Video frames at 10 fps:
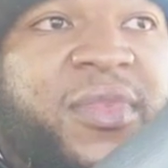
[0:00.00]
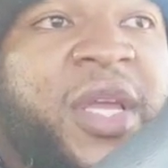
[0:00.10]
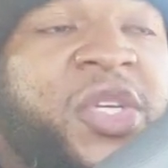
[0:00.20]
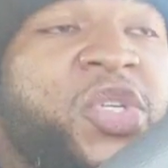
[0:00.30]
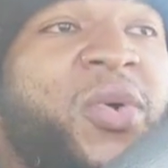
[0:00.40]

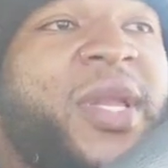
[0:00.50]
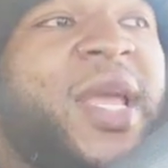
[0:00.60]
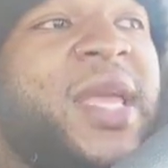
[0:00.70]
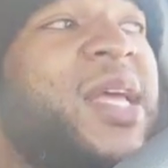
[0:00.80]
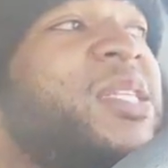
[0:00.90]
And showing that
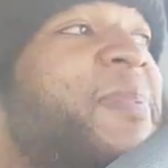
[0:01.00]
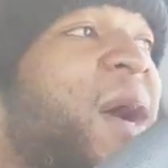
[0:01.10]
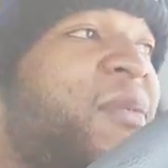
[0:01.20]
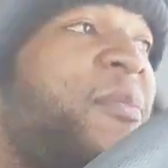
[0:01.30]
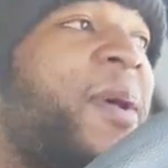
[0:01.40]
he is
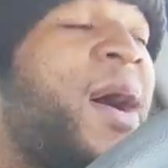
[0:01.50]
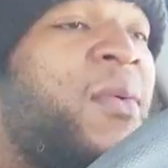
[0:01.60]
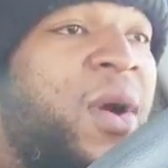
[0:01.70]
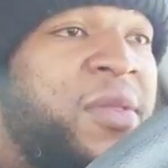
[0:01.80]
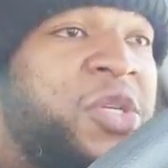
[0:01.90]
pound for
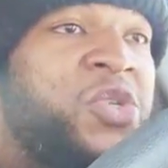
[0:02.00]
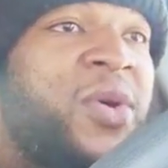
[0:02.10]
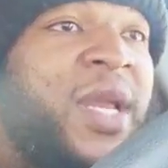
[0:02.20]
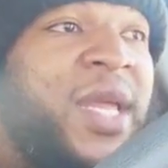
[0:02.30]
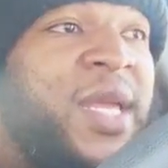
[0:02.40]
pound worthy,
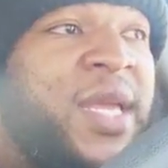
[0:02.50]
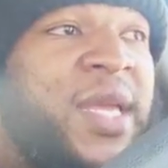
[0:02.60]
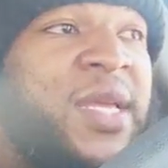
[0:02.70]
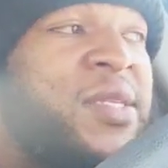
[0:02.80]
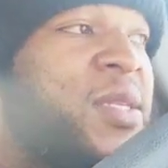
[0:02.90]
showing that he
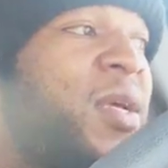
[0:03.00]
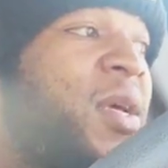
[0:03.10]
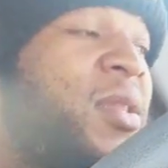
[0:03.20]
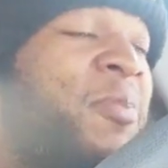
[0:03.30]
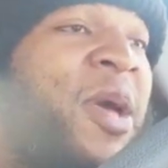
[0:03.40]
is
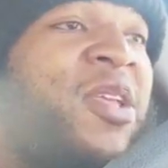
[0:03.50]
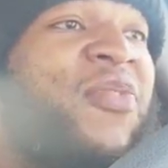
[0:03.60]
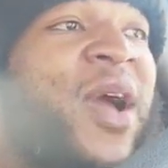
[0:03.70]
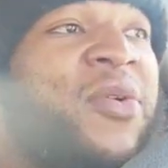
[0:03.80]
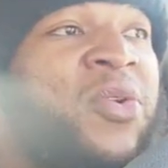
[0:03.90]
the best
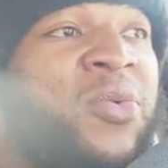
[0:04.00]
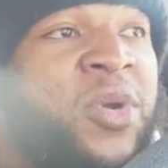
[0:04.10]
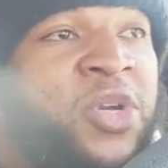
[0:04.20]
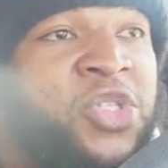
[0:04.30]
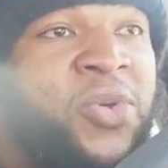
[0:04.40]
fighter in the
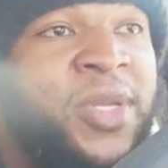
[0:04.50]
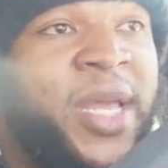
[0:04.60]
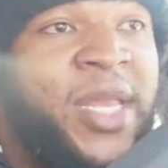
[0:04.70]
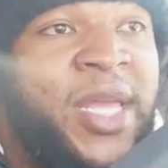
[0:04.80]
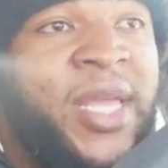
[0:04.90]
world, showing
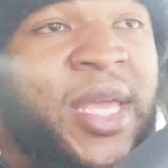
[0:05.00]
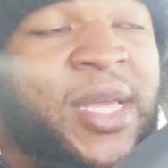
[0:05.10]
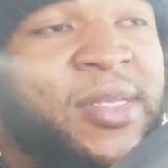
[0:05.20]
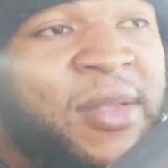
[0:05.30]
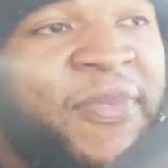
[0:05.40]
that he
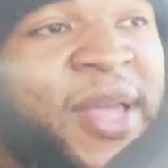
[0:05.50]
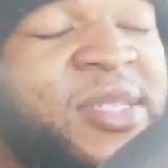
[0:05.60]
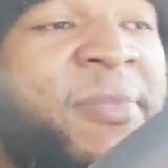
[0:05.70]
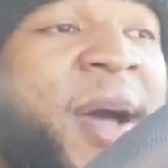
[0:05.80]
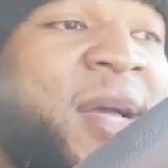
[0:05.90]
is the
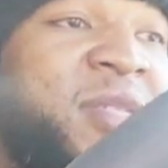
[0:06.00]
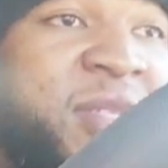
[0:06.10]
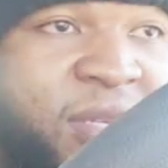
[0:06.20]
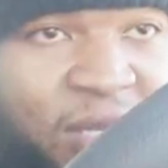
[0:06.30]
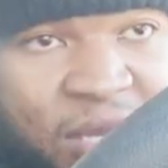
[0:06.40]
face of
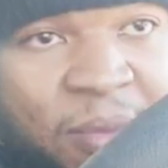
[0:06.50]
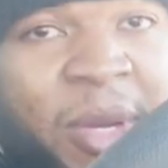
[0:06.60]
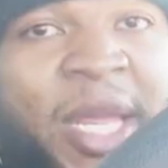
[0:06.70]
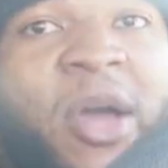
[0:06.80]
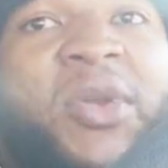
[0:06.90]
boxing,
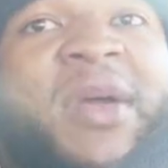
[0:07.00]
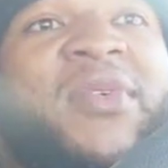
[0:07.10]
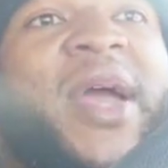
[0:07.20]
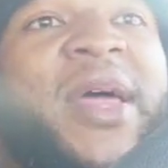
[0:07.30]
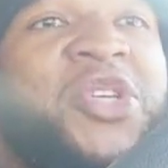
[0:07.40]
but he don't
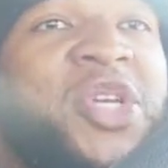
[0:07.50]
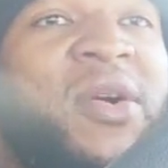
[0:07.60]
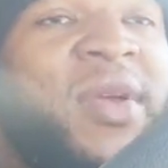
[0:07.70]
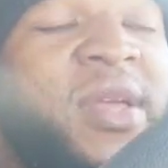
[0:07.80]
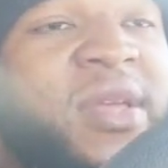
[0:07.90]
ever got to
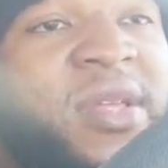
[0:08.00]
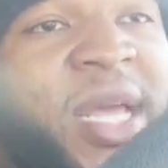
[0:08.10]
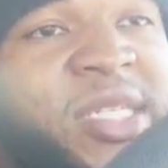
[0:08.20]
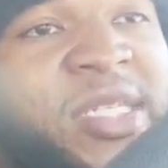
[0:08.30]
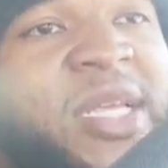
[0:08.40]
show it.
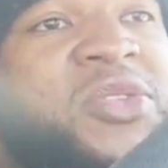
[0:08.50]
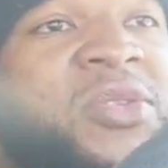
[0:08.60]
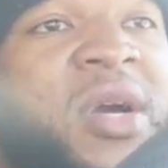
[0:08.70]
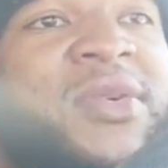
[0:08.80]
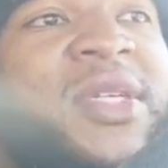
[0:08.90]
That just lets you
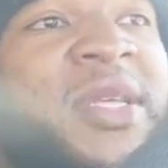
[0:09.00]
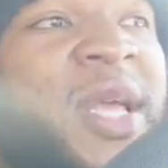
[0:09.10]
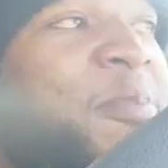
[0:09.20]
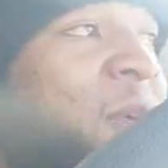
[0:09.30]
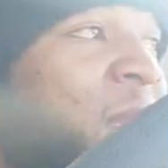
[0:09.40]
know it's a
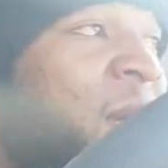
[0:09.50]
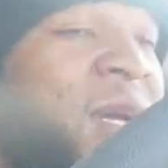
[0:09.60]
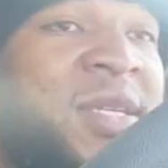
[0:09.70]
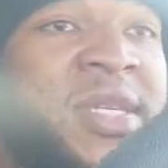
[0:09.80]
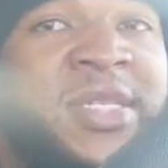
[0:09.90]
dick pulling
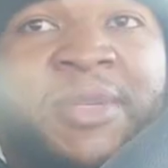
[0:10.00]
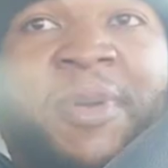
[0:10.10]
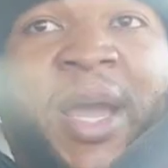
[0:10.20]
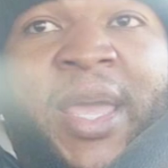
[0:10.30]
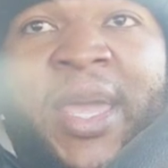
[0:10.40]
contest. It's a
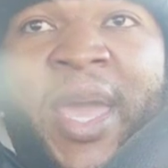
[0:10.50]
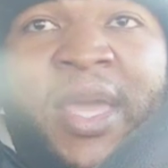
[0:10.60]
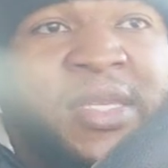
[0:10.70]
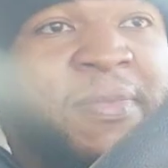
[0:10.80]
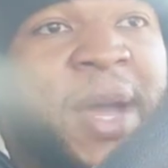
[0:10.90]

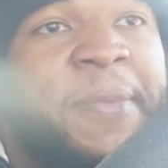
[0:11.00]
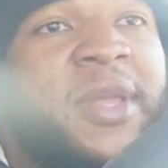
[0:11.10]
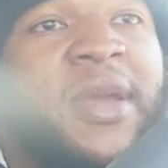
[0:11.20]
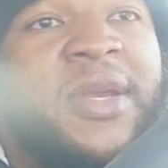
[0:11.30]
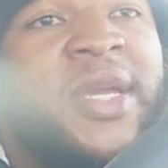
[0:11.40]
aka it's a
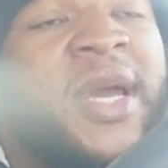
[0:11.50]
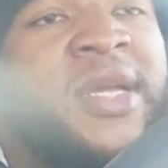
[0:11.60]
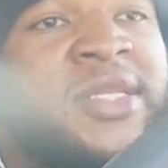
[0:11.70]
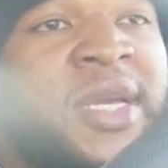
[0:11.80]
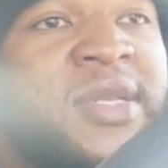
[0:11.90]
popularity
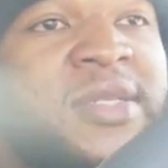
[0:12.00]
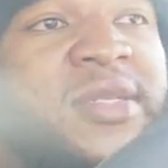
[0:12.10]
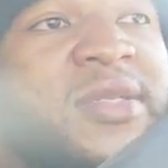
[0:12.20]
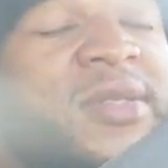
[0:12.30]
contest.